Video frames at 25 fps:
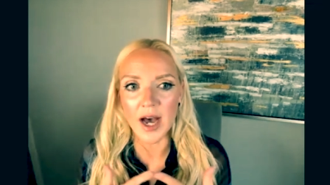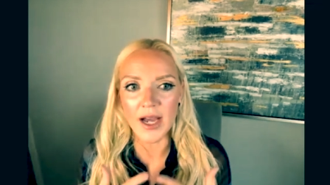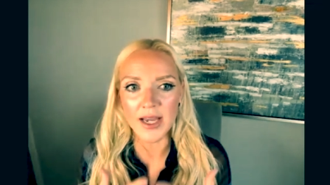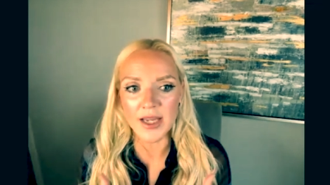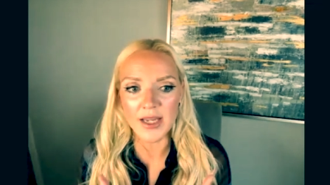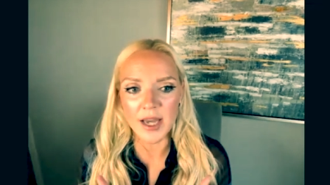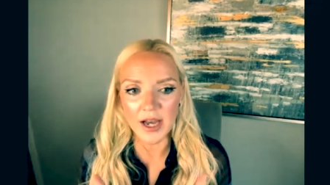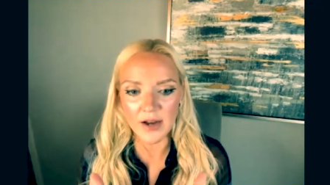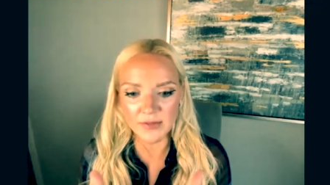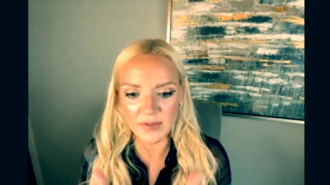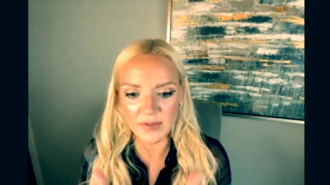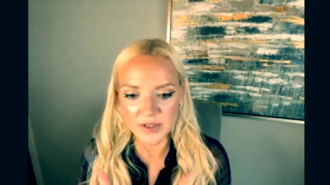Like
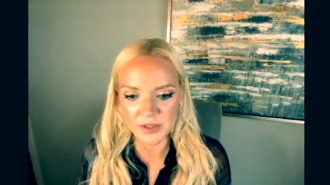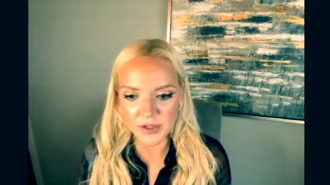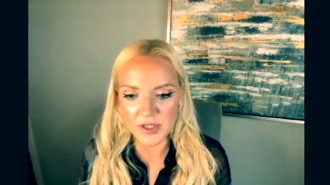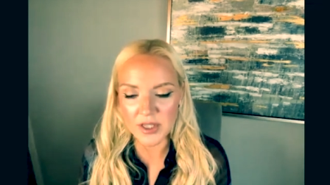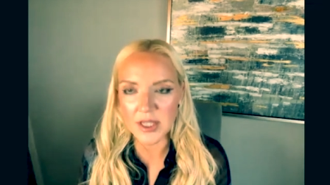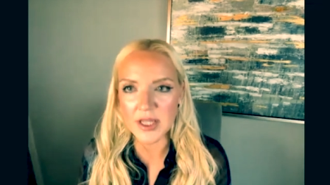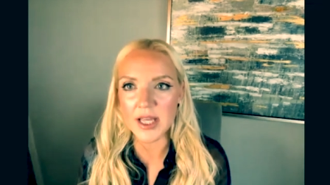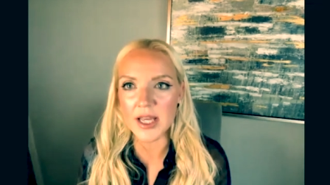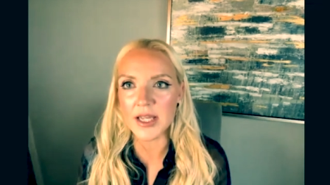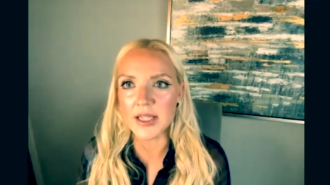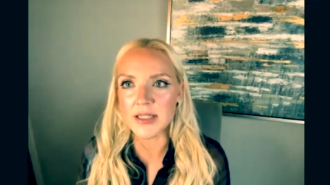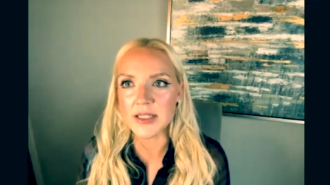I
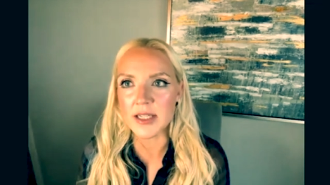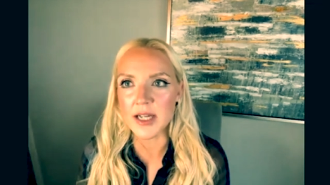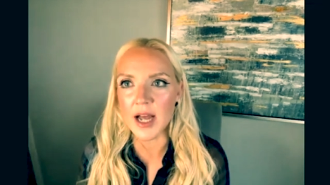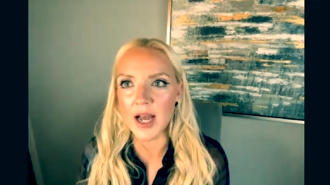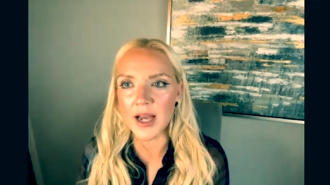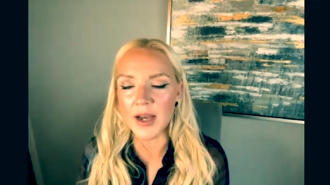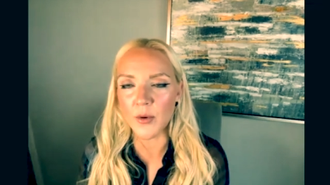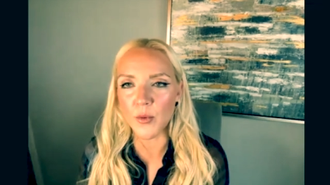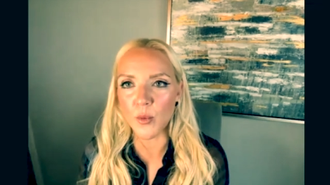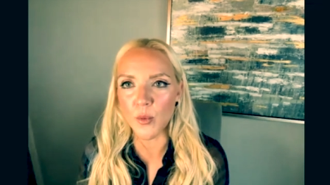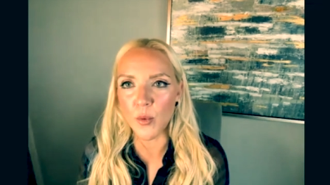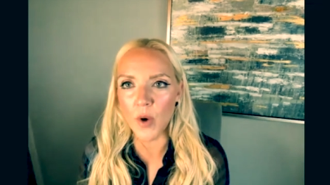have certain
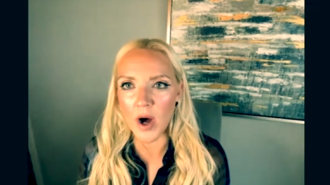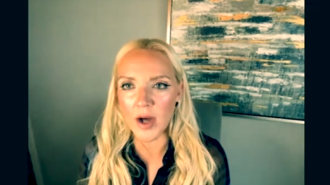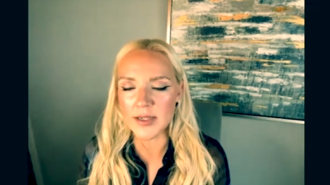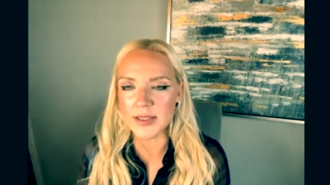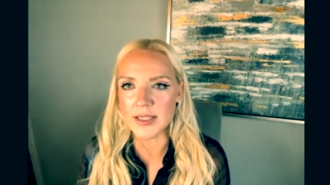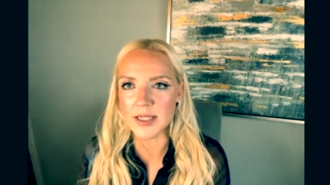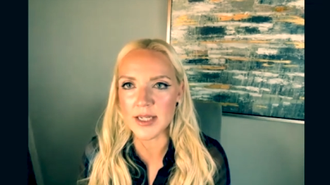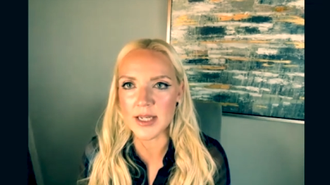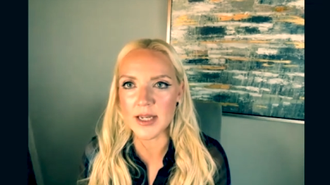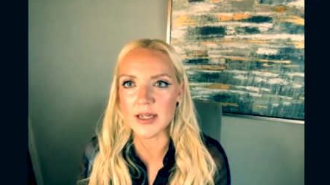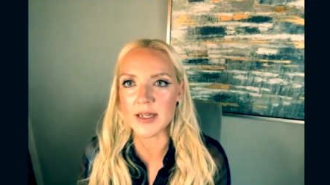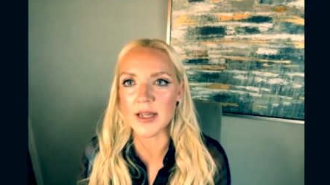things that I
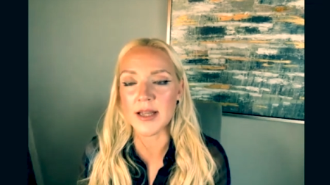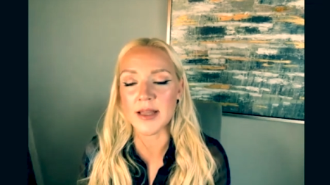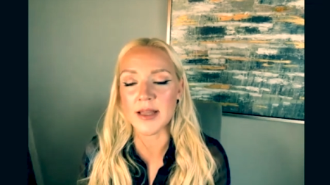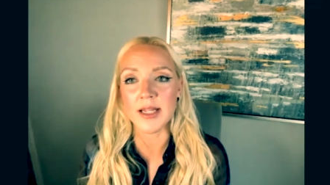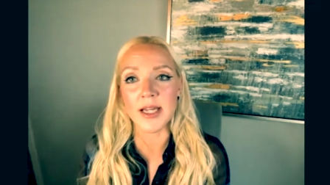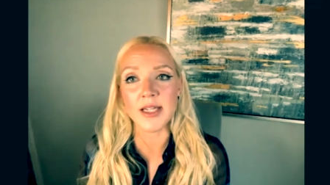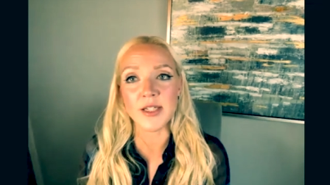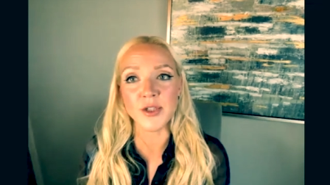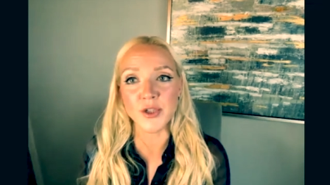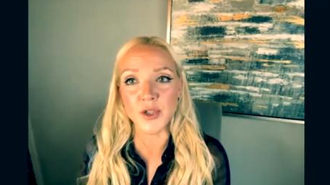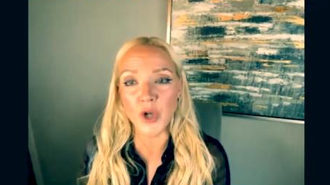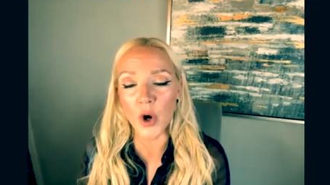want to eat
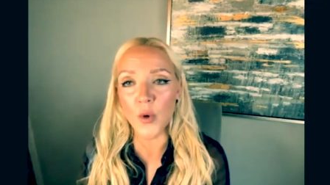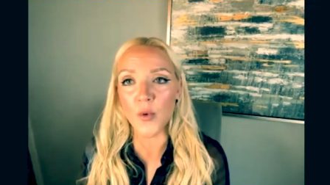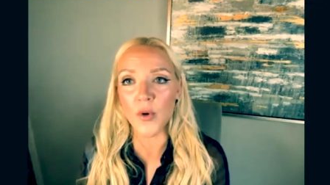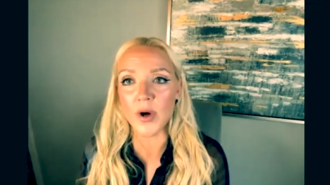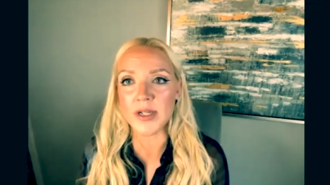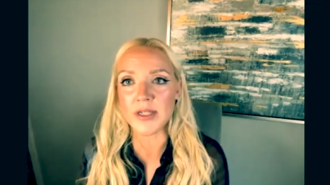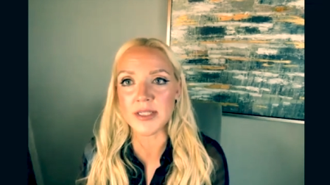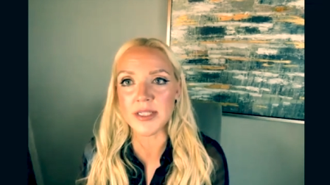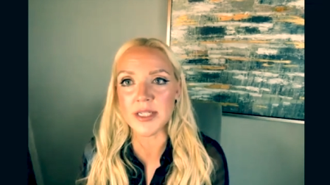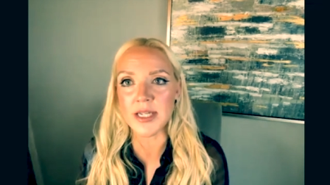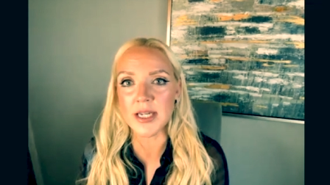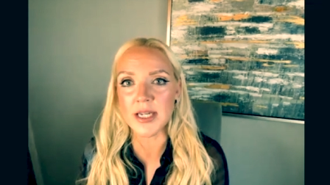and that I
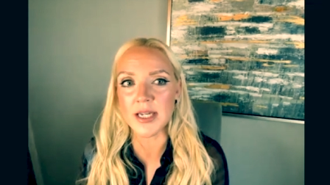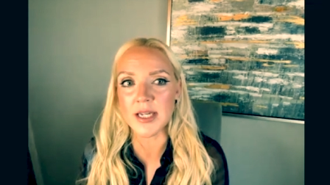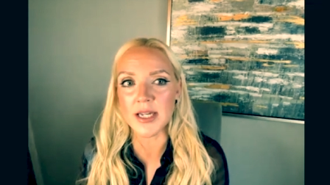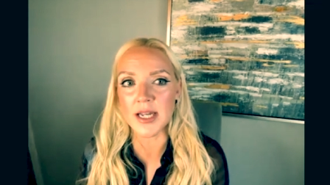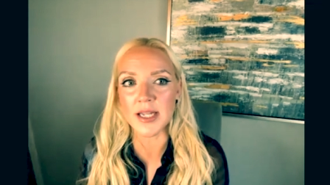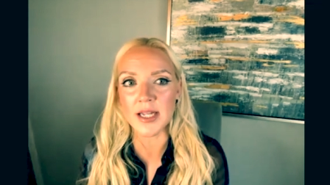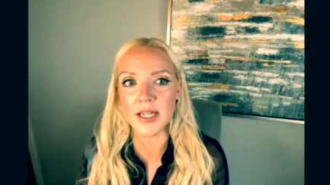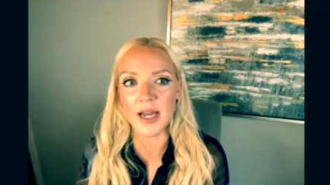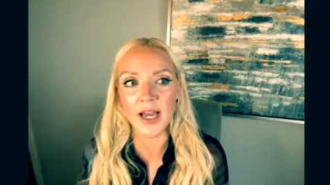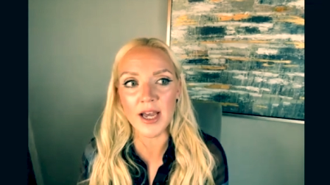don't want to eat.